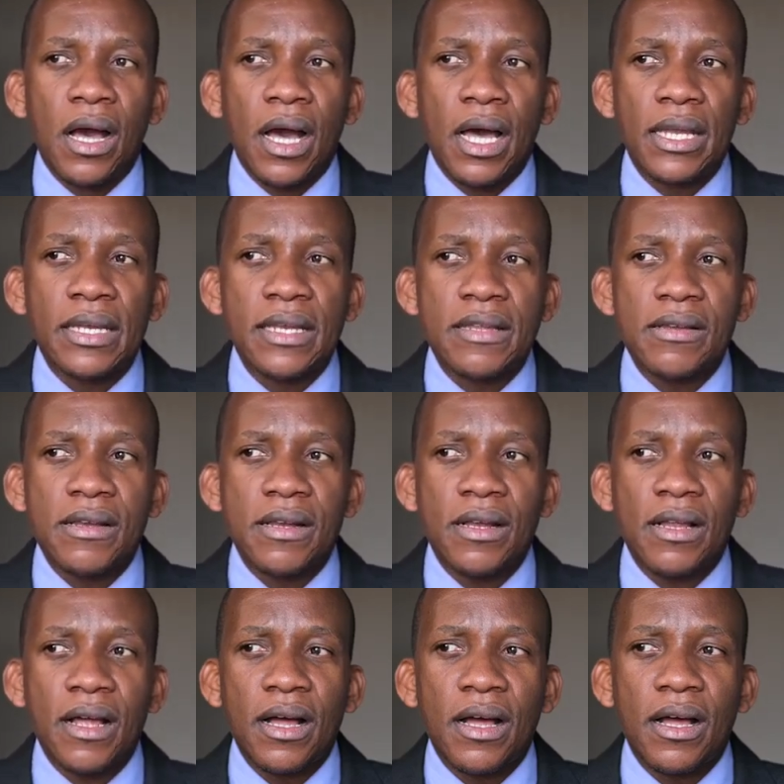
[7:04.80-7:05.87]
And
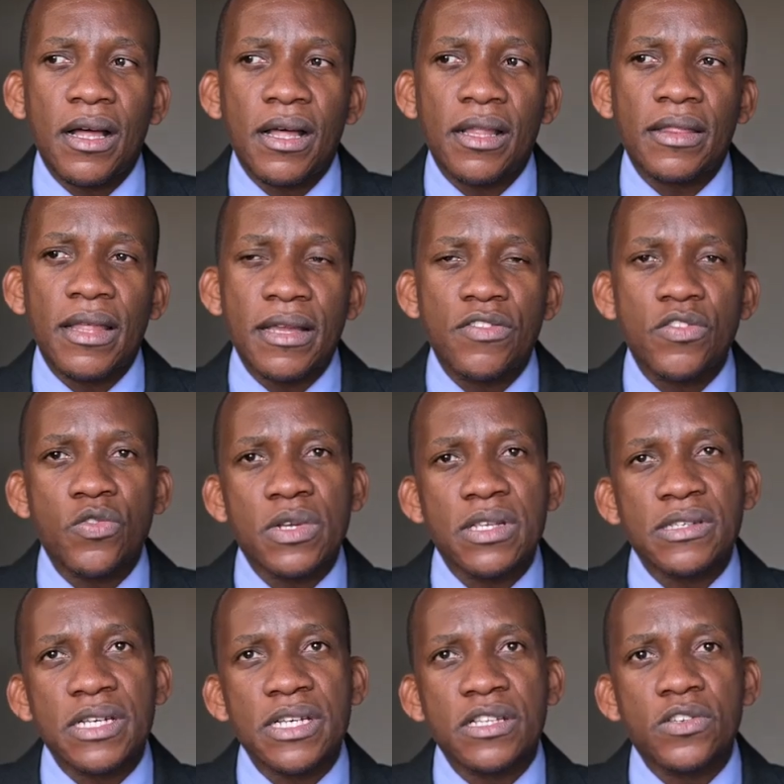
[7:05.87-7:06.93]
that
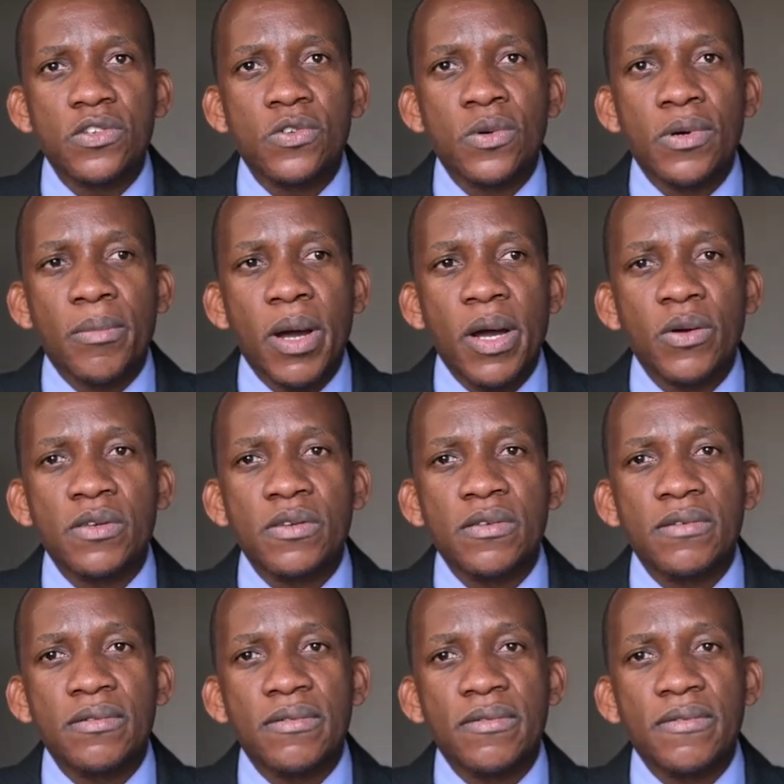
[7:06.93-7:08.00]
translates to
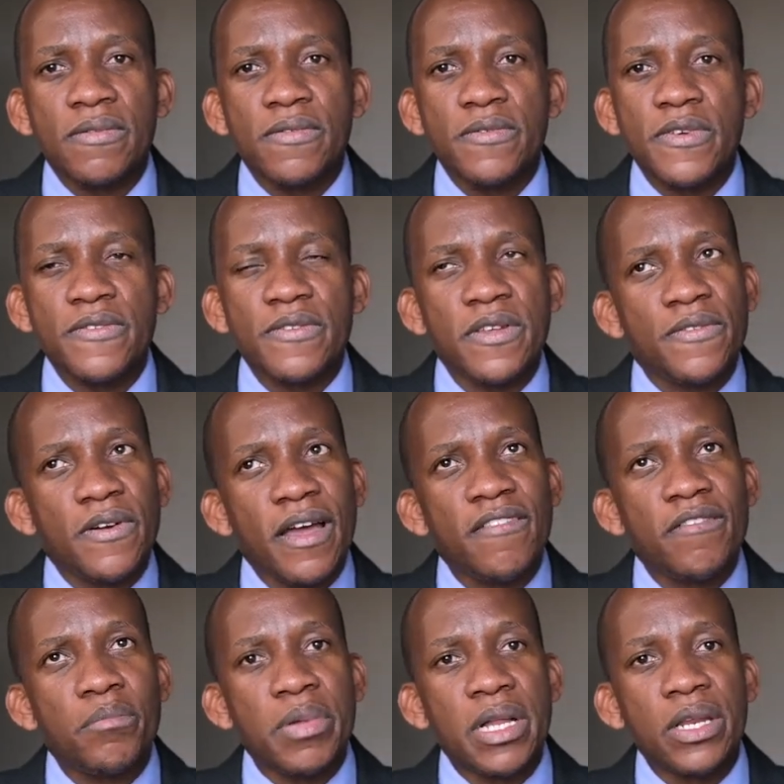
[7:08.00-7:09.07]
about
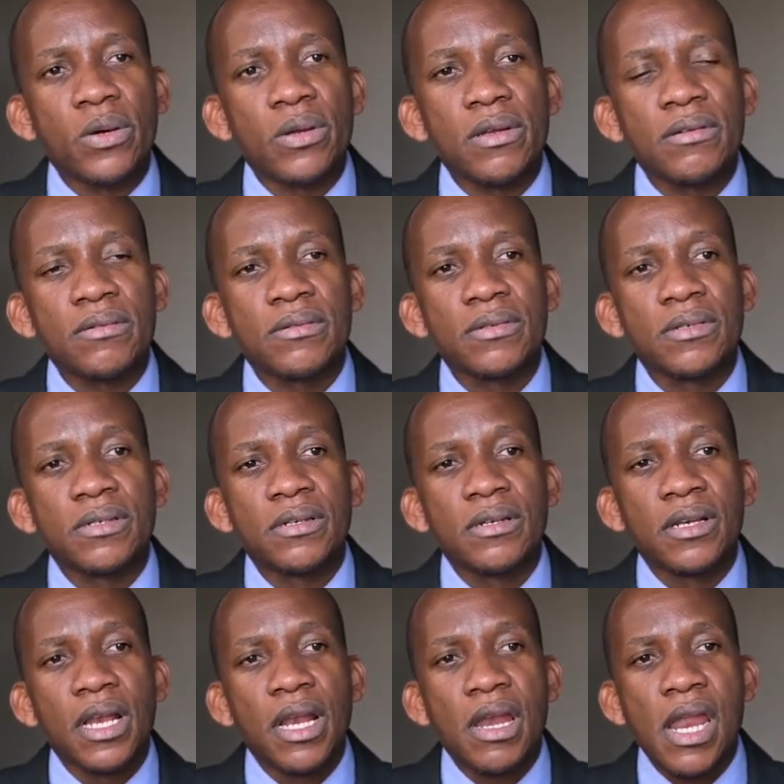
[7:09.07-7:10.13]
55 billion
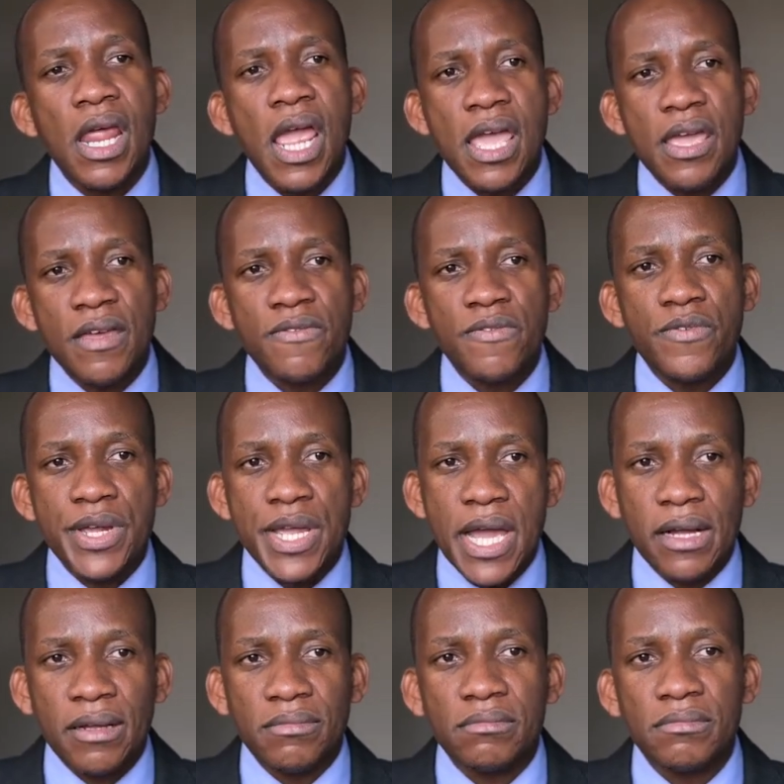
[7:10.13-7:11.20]
every
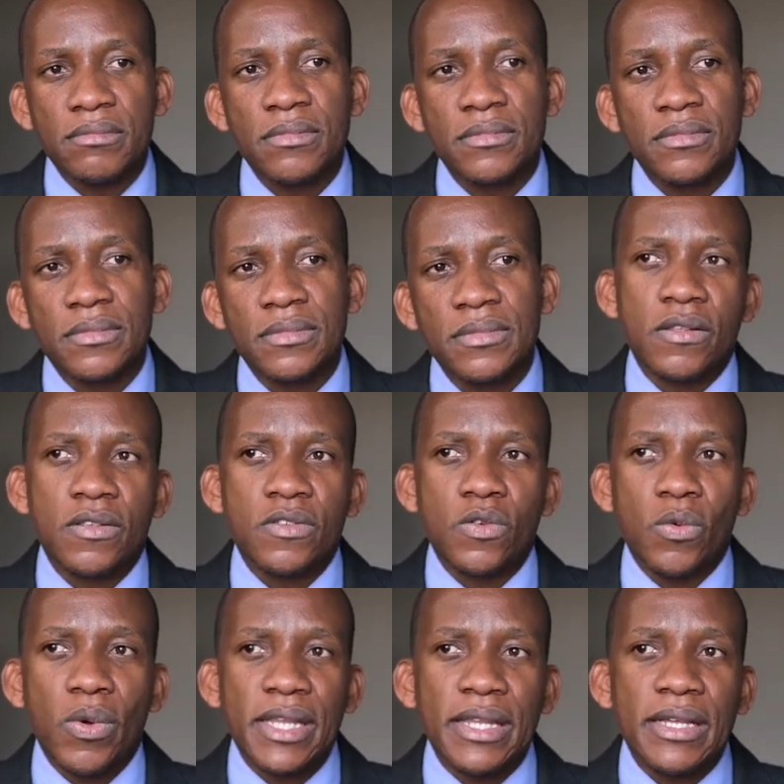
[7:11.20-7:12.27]
year.
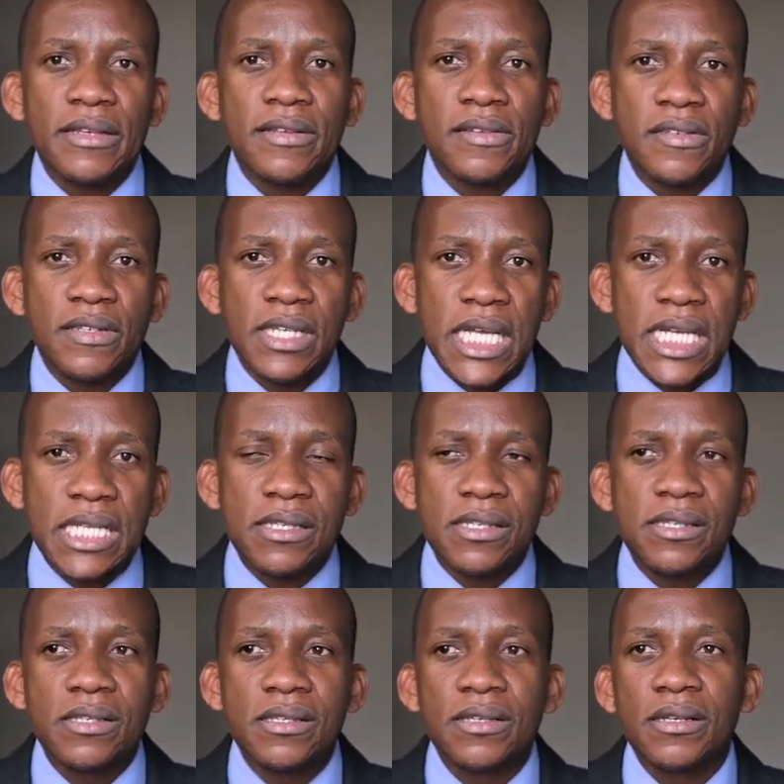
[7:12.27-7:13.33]
So what that
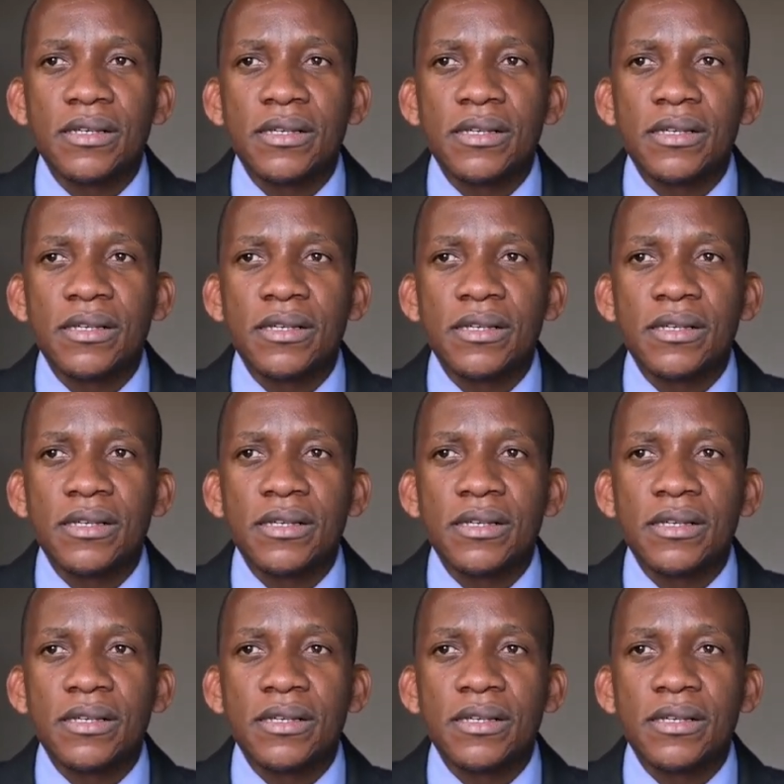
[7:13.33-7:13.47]
says